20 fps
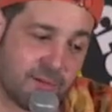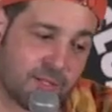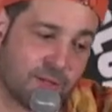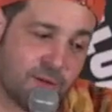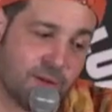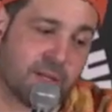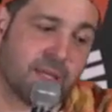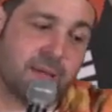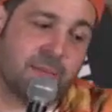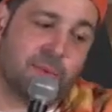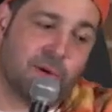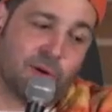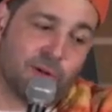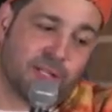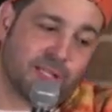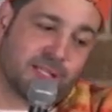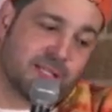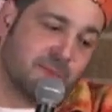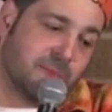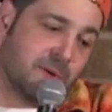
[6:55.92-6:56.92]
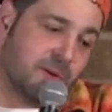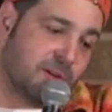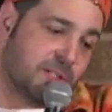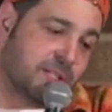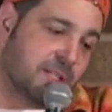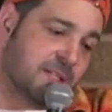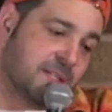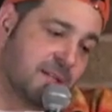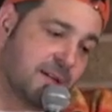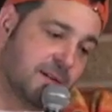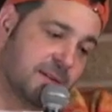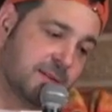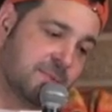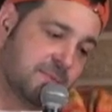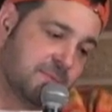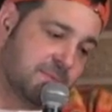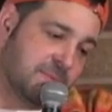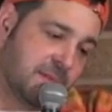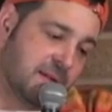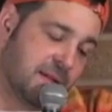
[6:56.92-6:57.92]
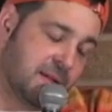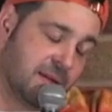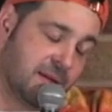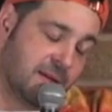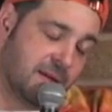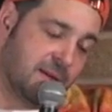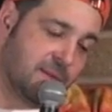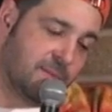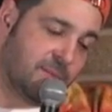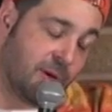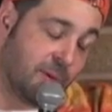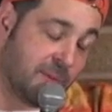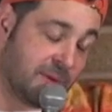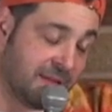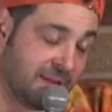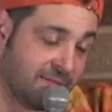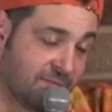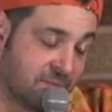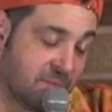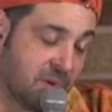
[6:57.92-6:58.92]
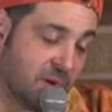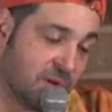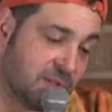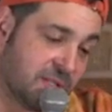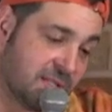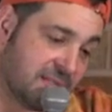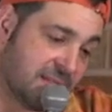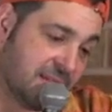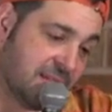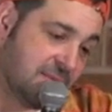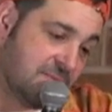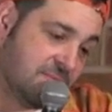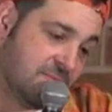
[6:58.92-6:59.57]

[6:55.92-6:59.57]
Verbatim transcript: talking border to border, so it probably even borders it.